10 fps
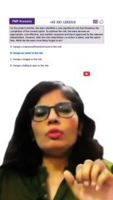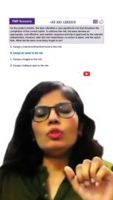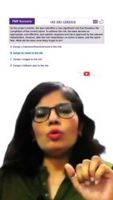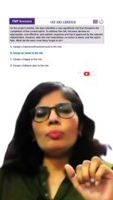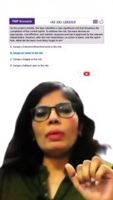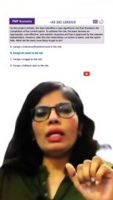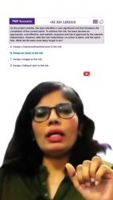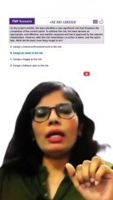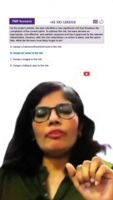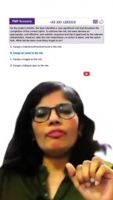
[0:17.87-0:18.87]
you
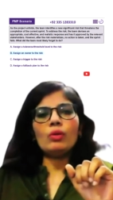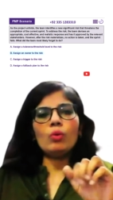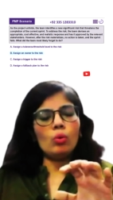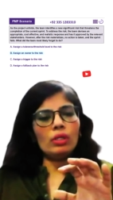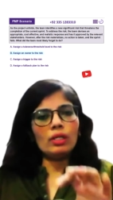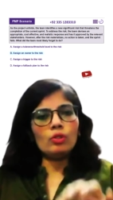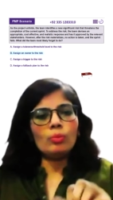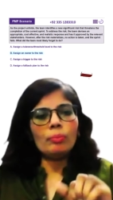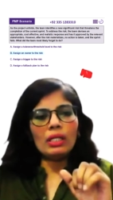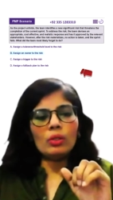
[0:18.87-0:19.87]
may have an owner,
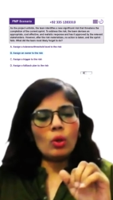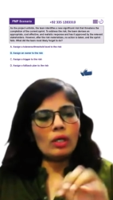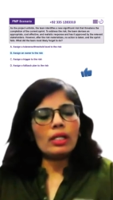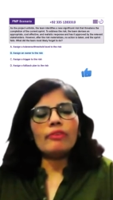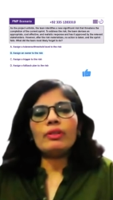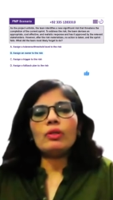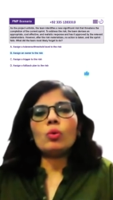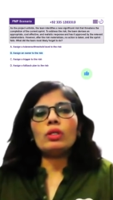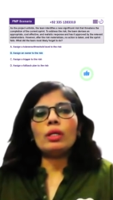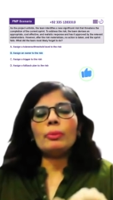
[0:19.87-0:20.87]
you may not have an
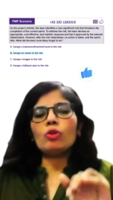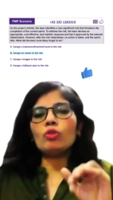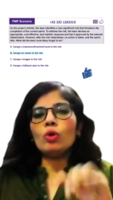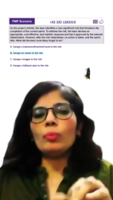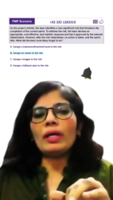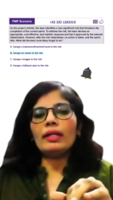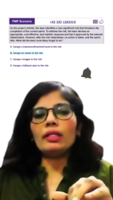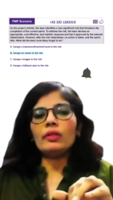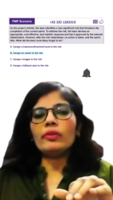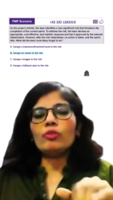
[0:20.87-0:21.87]
owner, because low
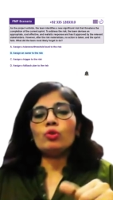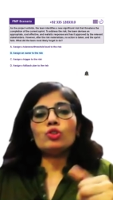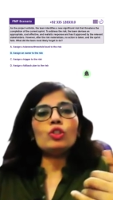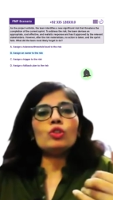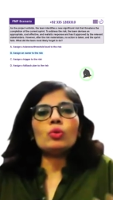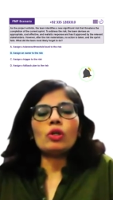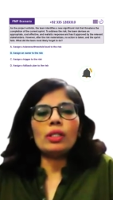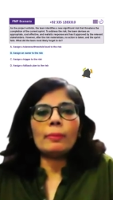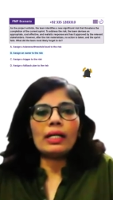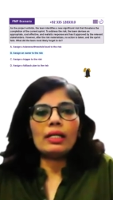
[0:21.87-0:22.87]
priority risks usually do
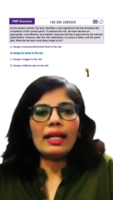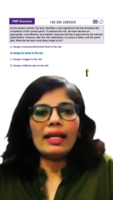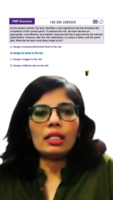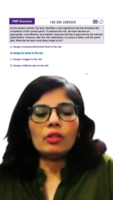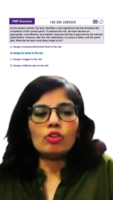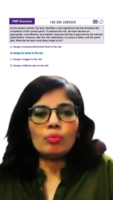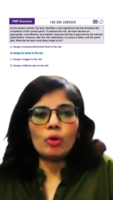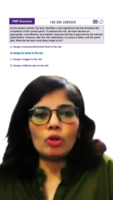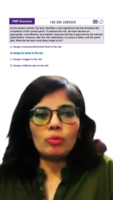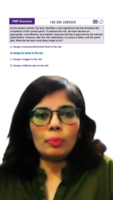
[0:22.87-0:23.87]
not demand any
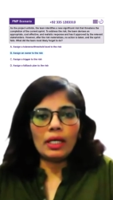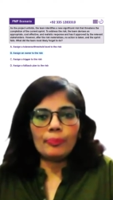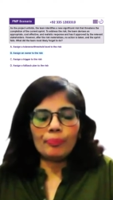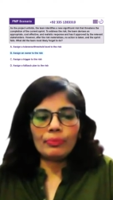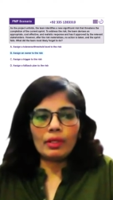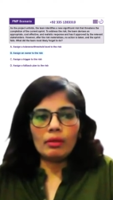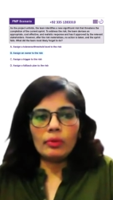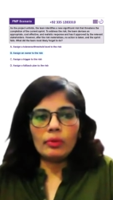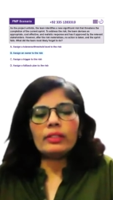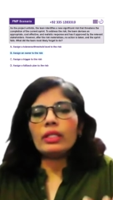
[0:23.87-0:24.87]
response plan.
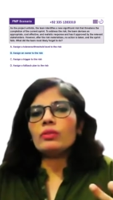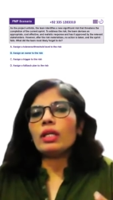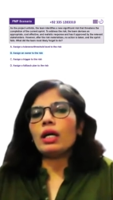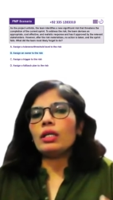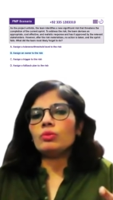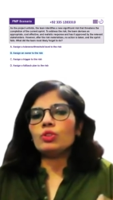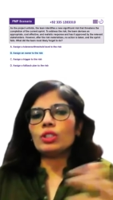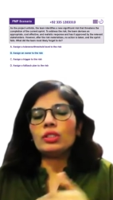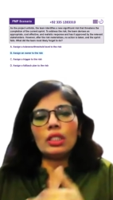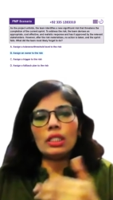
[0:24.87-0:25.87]
Right? They are
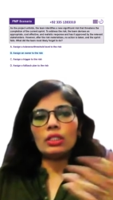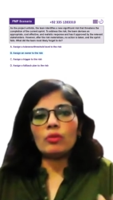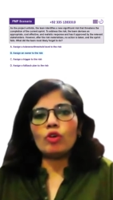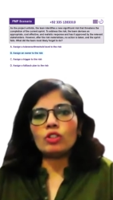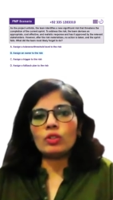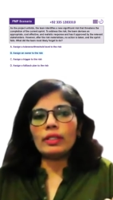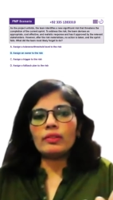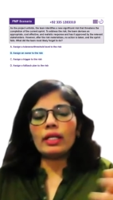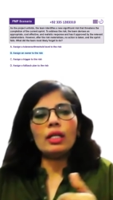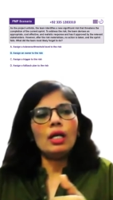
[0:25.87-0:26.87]
just there in the watch
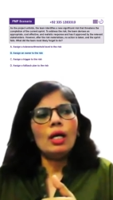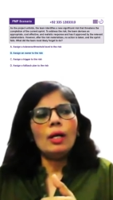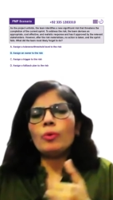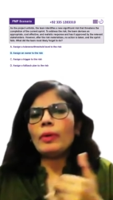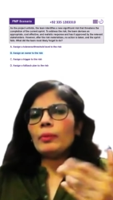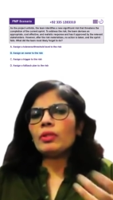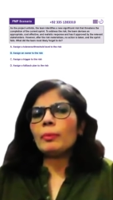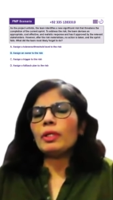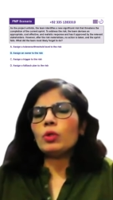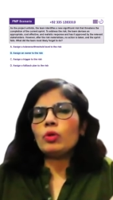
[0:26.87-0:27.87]
list, and probably
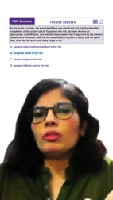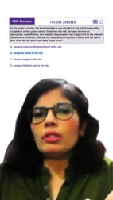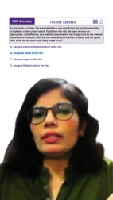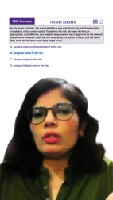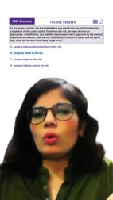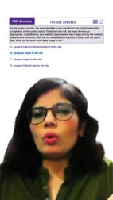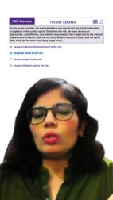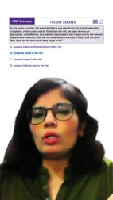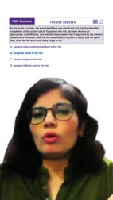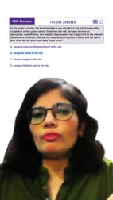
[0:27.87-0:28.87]
somebody who is like the
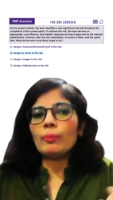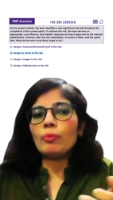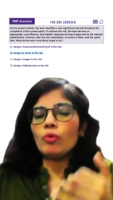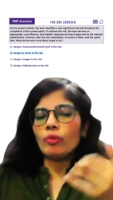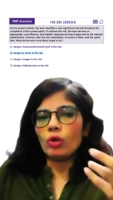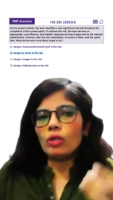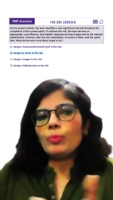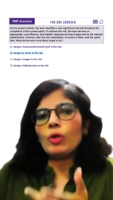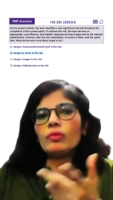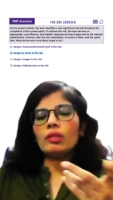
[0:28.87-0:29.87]
owner of the overall
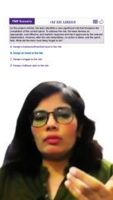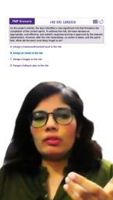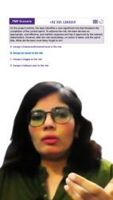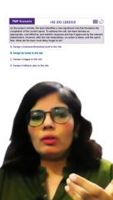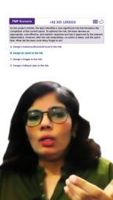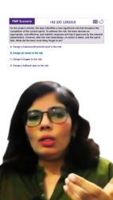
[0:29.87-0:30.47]
process,